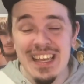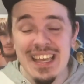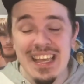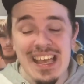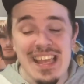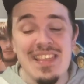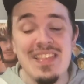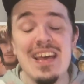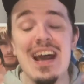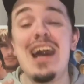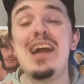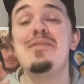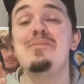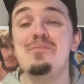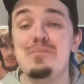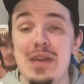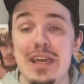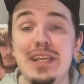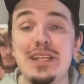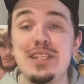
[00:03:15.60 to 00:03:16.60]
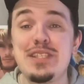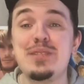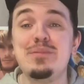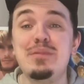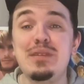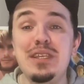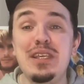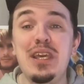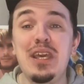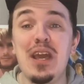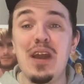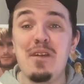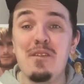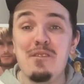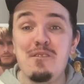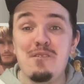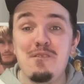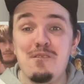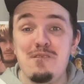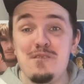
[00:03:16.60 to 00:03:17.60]
And that makes me
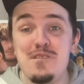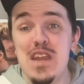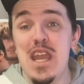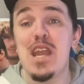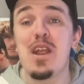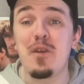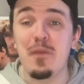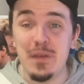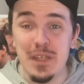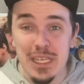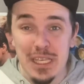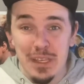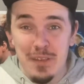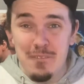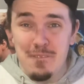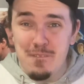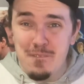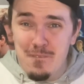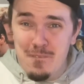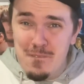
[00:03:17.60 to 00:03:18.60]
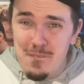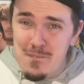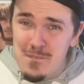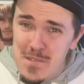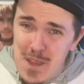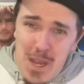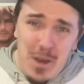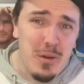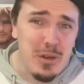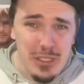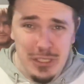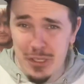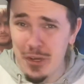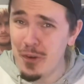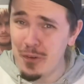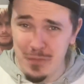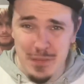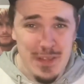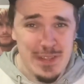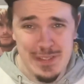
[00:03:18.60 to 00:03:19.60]
very, very
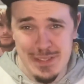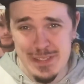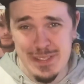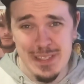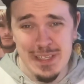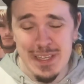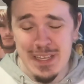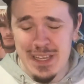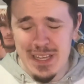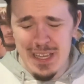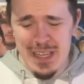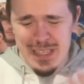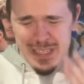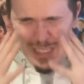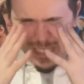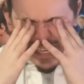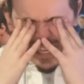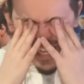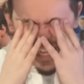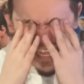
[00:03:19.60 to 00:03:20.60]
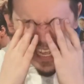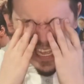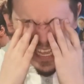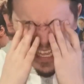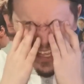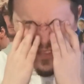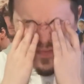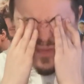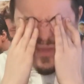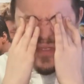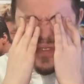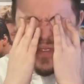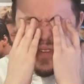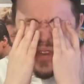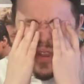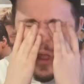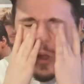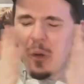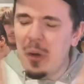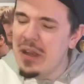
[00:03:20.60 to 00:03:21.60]
nervous. Like, I have
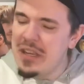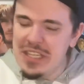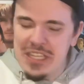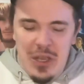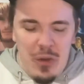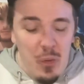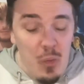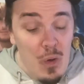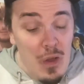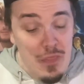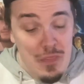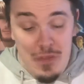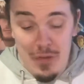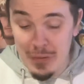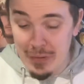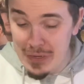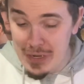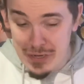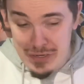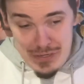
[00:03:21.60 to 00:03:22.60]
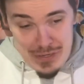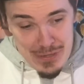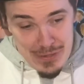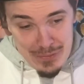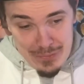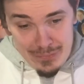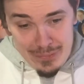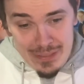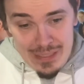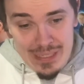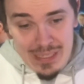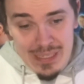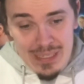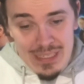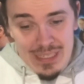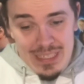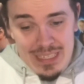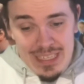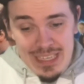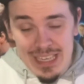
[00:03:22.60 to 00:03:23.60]
no idea what they're going to do,
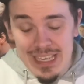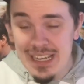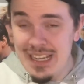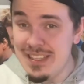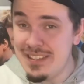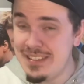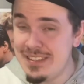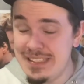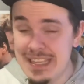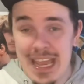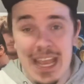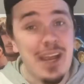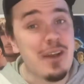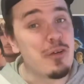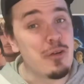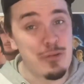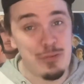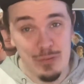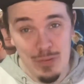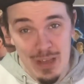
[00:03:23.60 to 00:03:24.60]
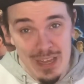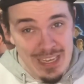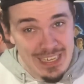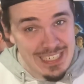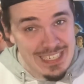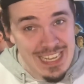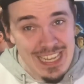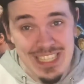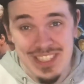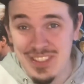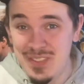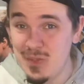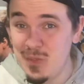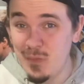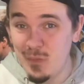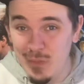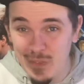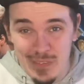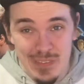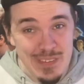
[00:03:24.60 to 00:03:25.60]
and it's terrifying. It's
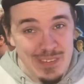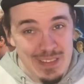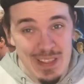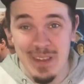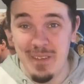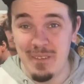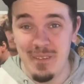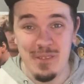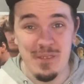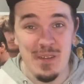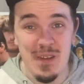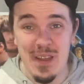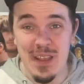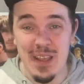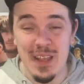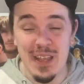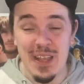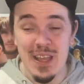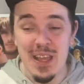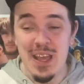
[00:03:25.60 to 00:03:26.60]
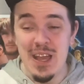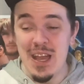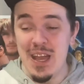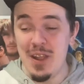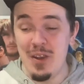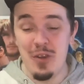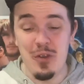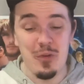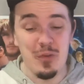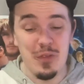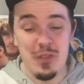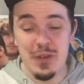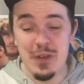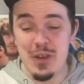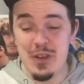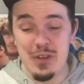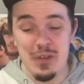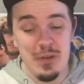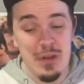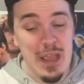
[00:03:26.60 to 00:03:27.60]
really terrifying. I don't know what they're
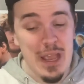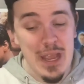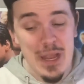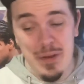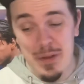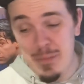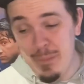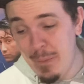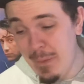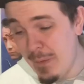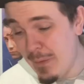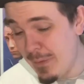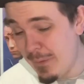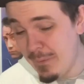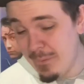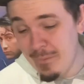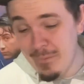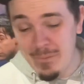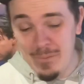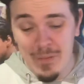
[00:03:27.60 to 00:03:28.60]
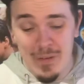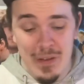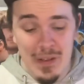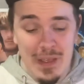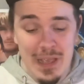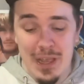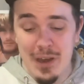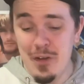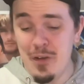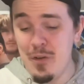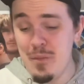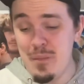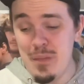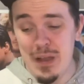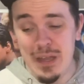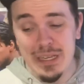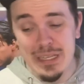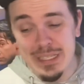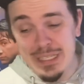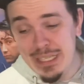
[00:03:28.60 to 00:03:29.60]
going to do to Harry Potter and
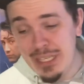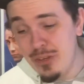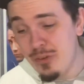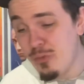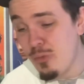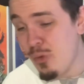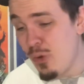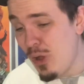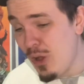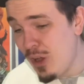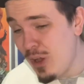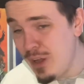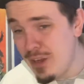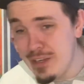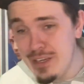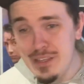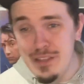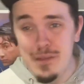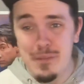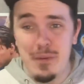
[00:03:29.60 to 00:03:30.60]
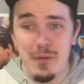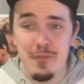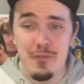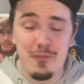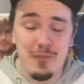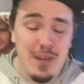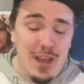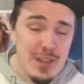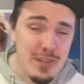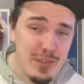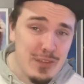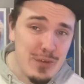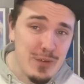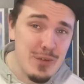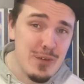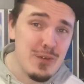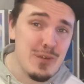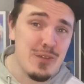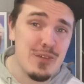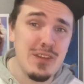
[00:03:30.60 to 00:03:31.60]
Hermione and Ron and the
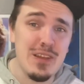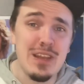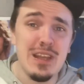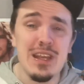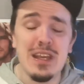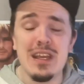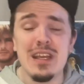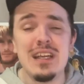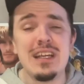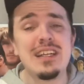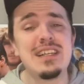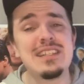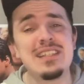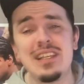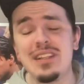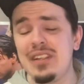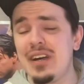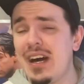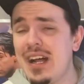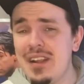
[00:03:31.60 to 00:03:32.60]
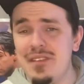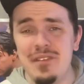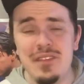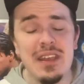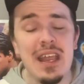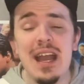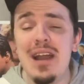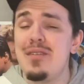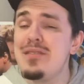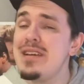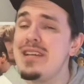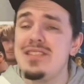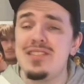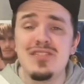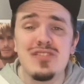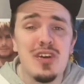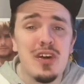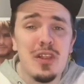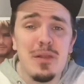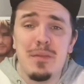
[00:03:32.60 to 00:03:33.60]
professors, and because a lot of nowadays
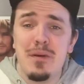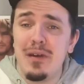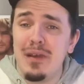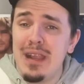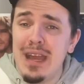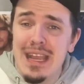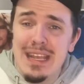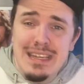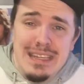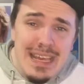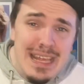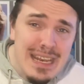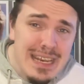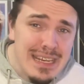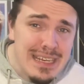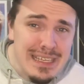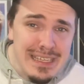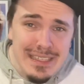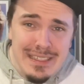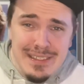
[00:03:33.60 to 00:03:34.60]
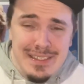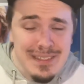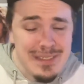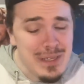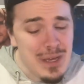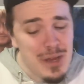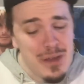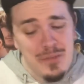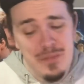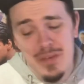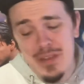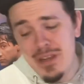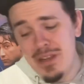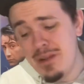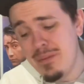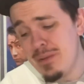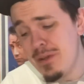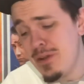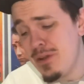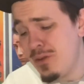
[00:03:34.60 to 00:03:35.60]
is all about identity and stuff, and
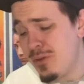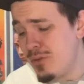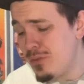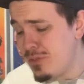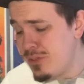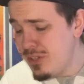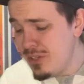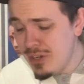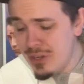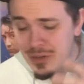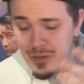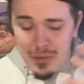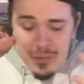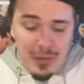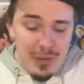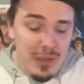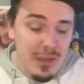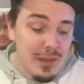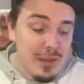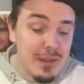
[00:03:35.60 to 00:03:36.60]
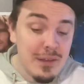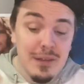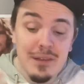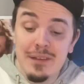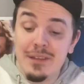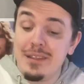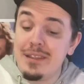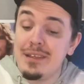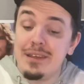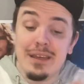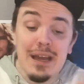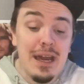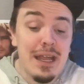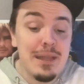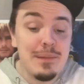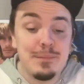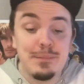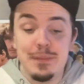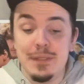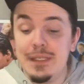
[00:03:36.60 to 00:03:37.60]
about, you know, you got
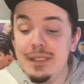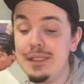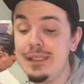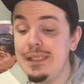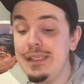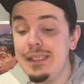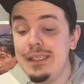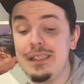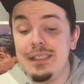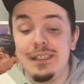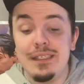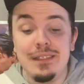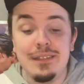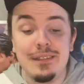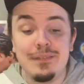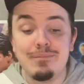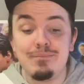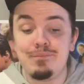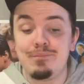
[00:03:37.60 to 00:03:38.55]
to be